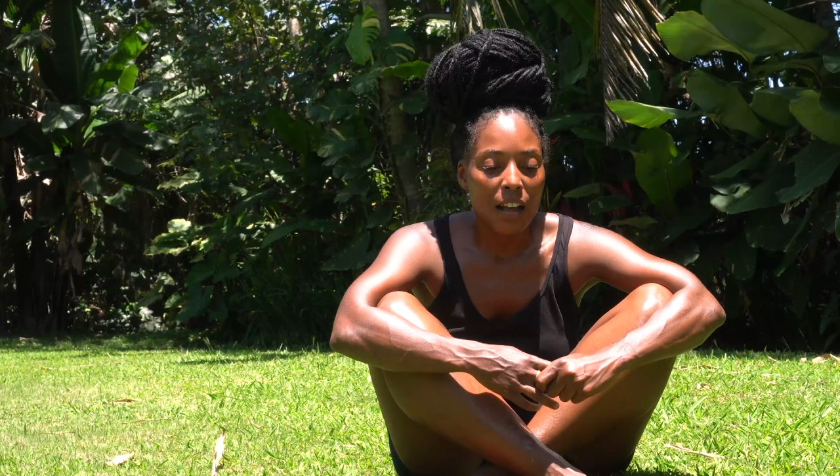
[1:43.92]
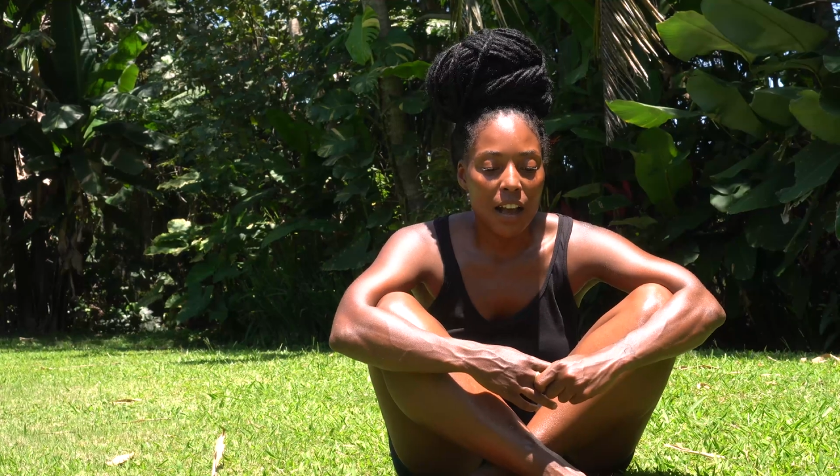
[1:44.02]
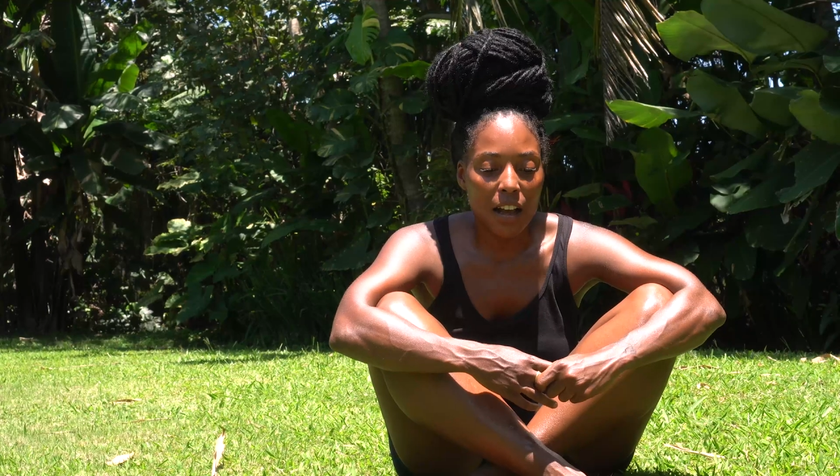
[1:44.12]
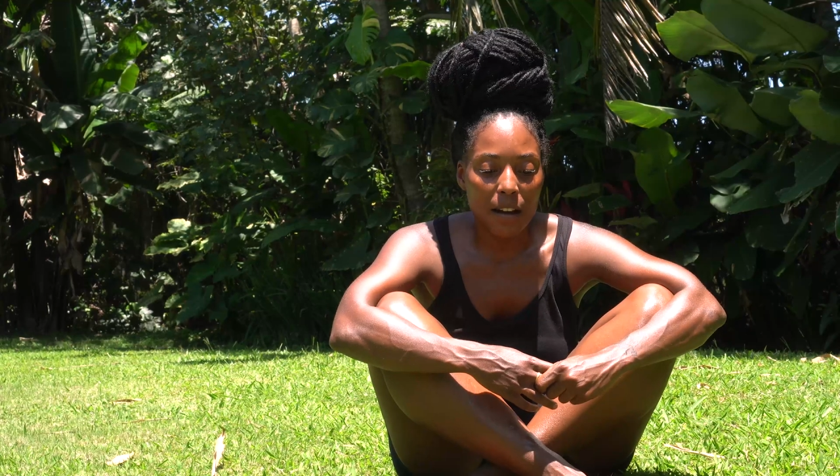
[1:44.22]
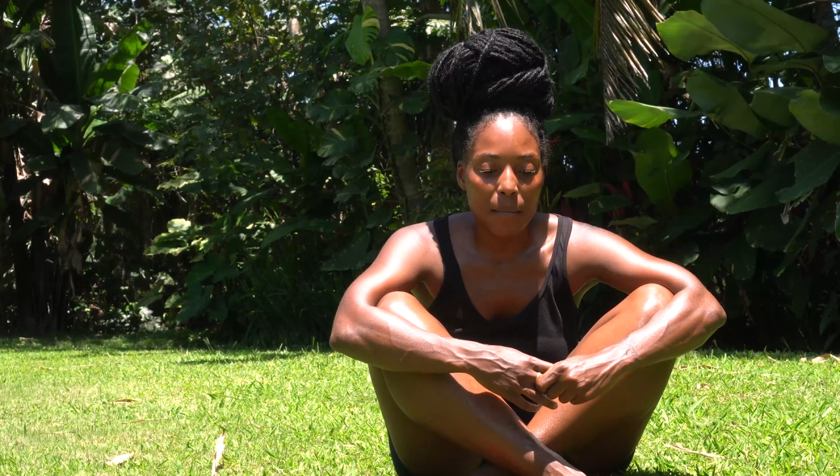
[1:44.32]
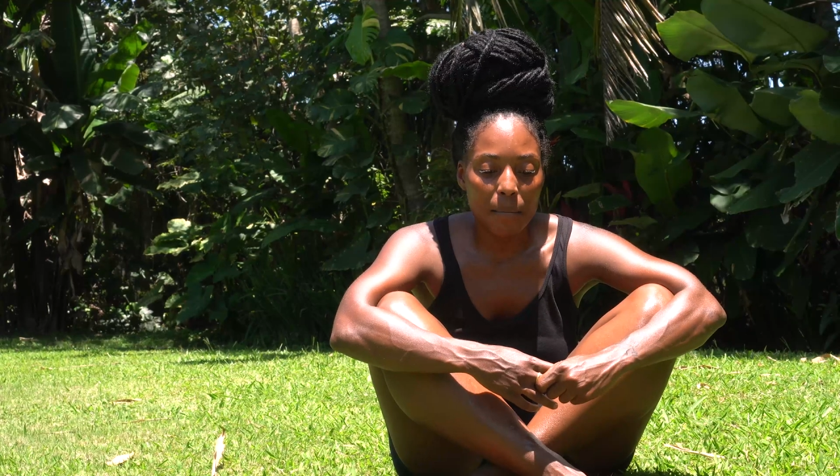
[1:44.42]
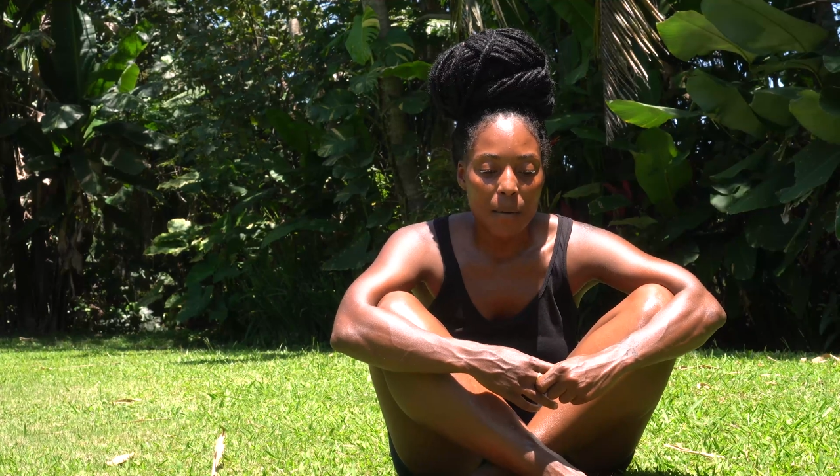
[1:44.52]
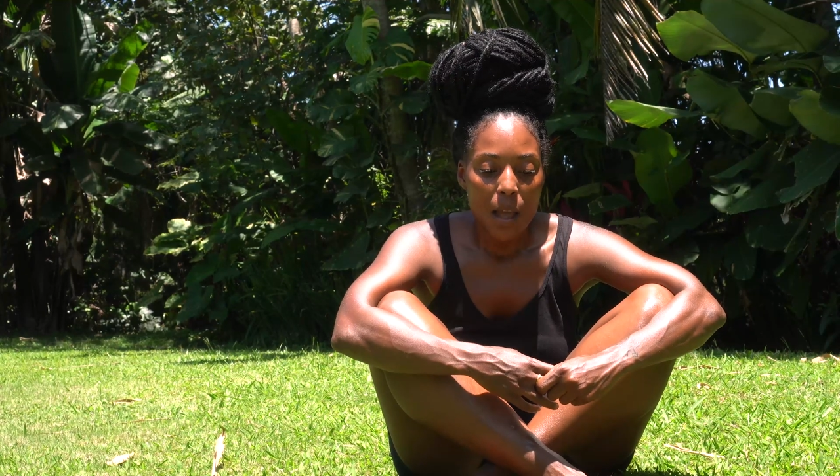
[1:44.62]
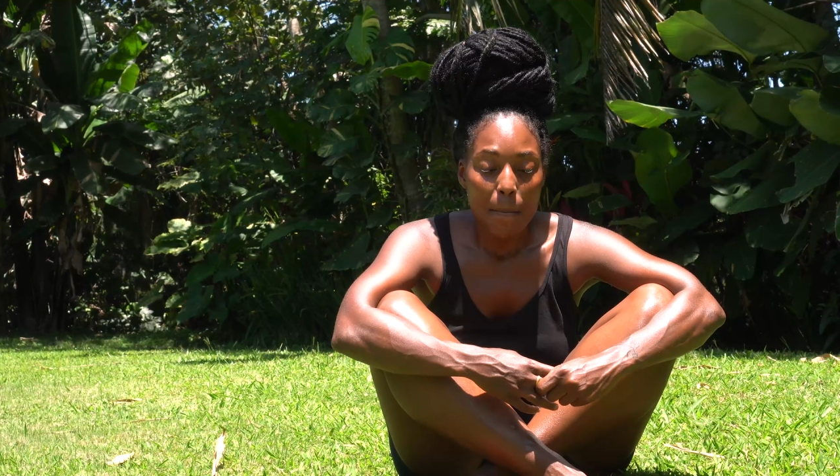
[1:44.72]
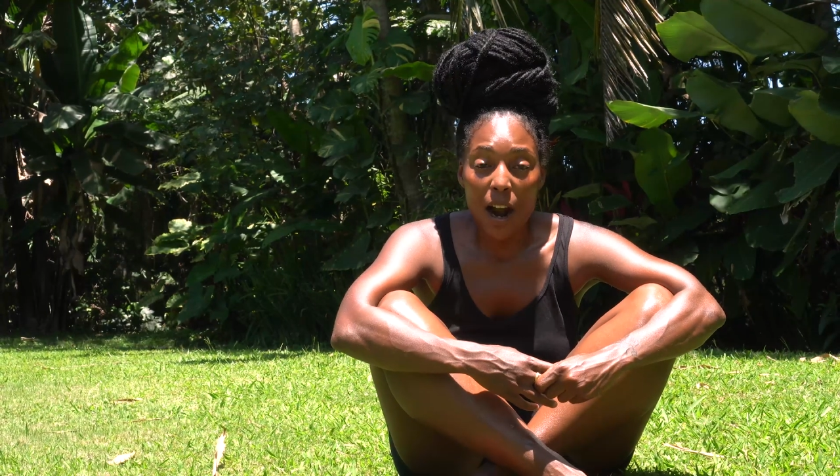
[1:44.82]

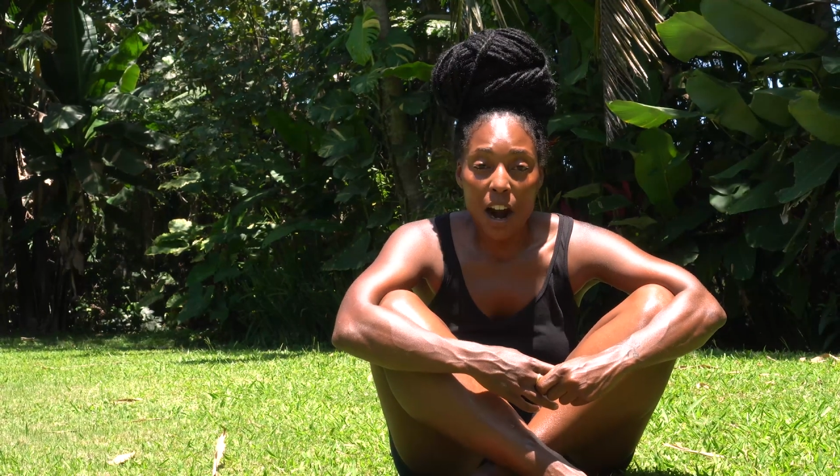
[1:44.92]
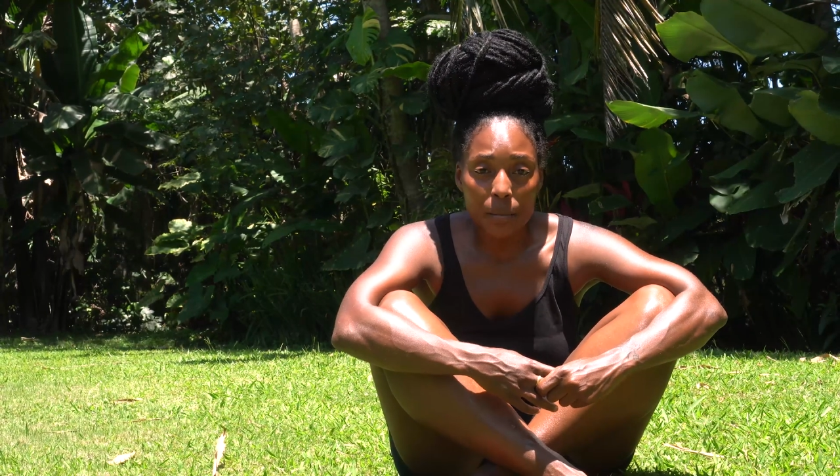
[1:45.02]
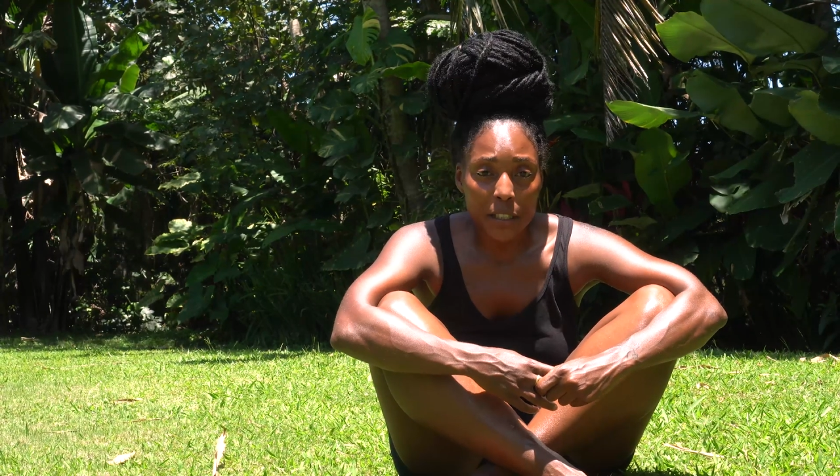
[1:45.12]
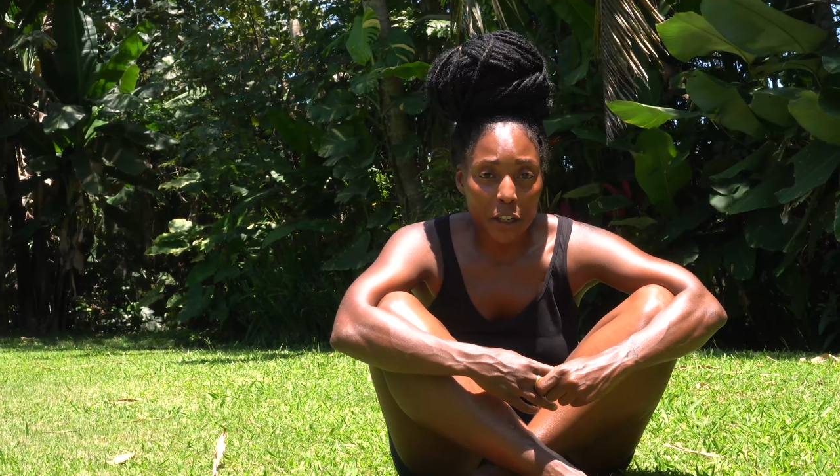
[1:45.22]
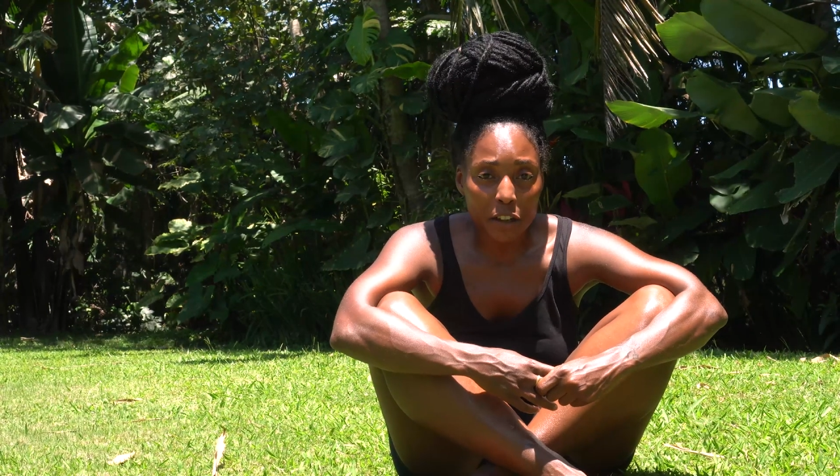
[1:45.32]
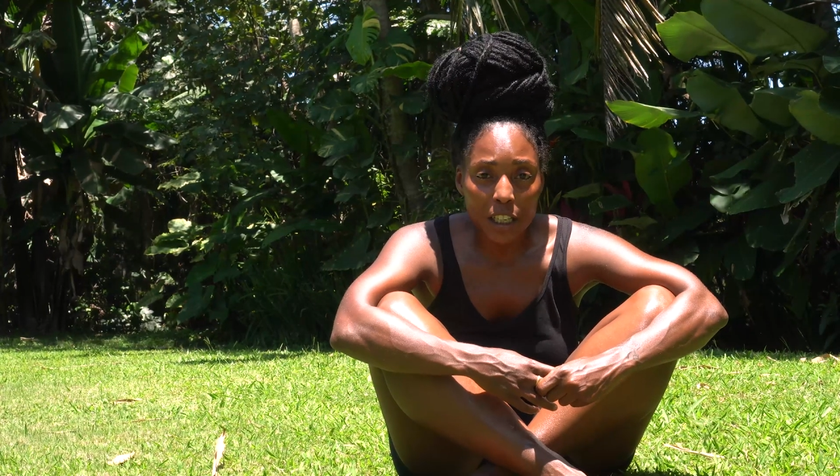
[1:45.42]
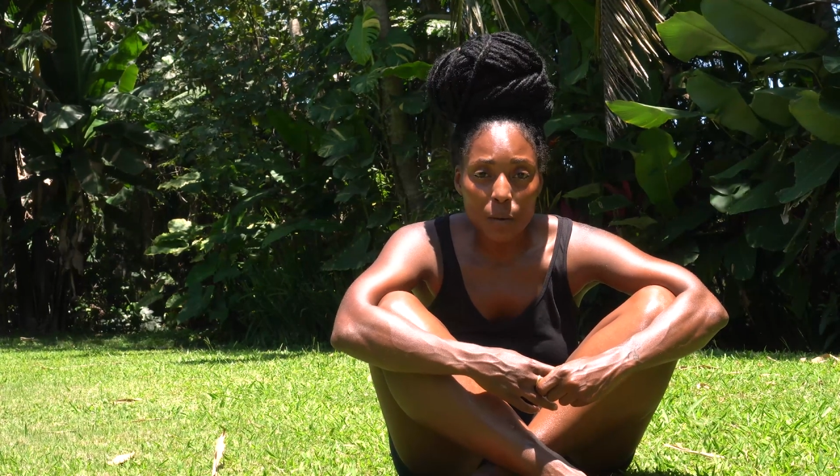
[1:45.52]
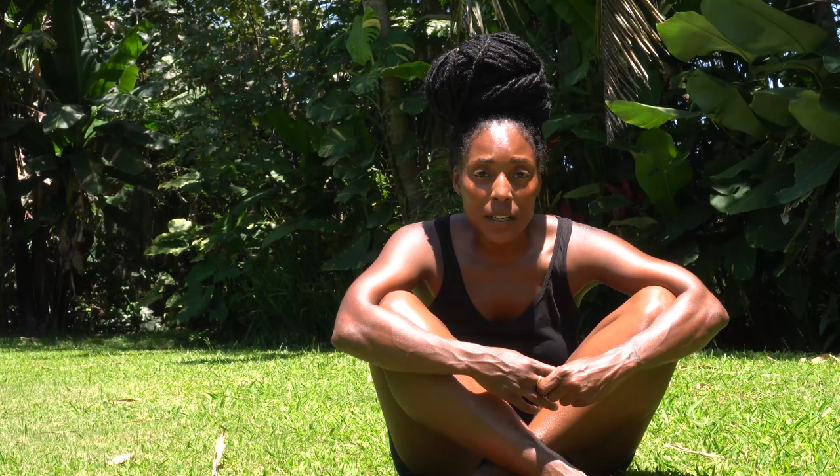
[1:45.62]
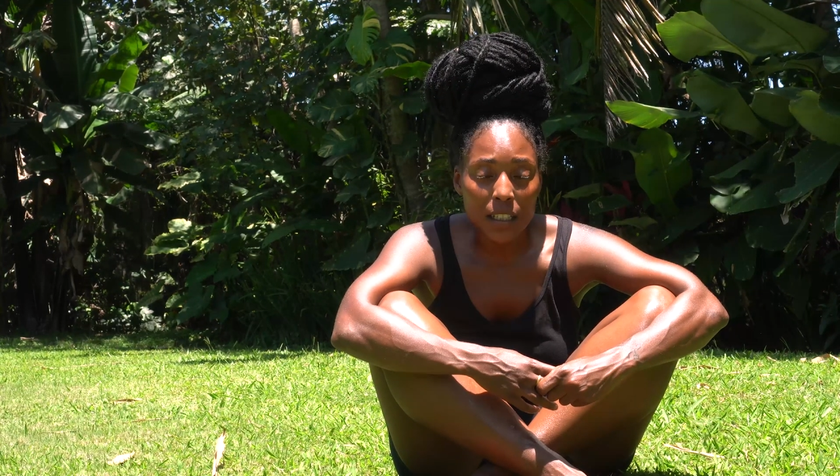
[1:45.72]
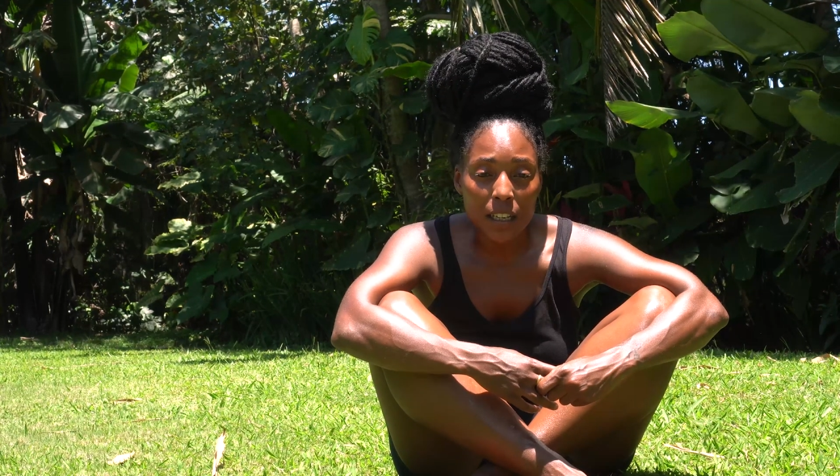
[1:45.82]
My arm certainly
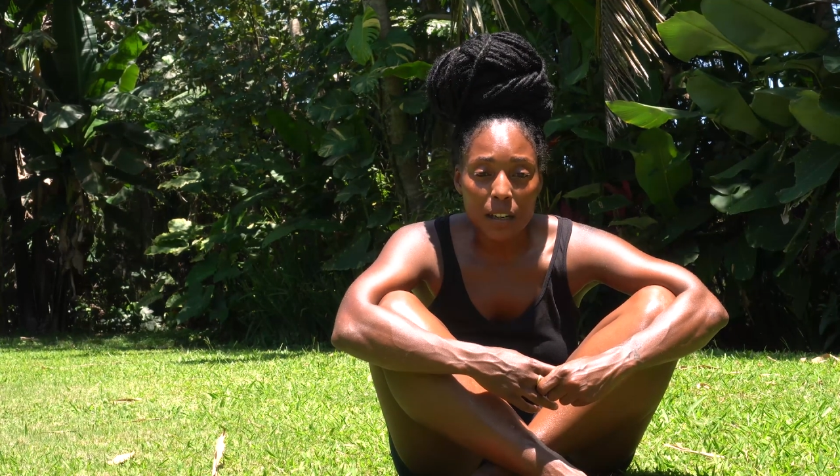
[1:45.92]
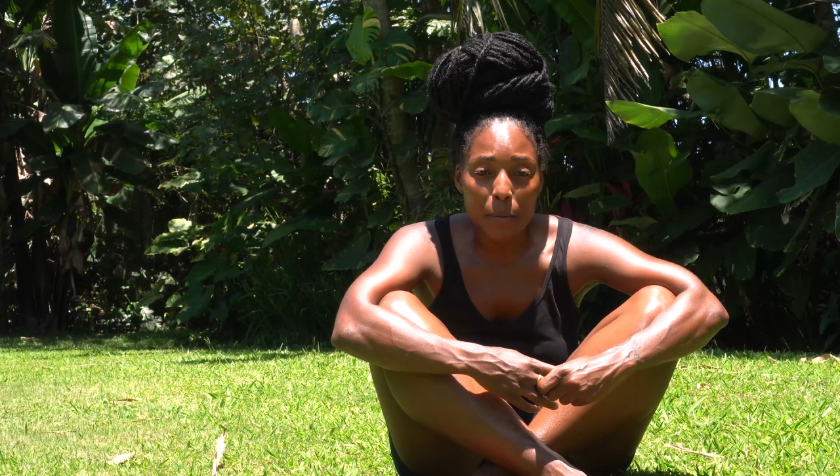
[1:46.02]
wasn't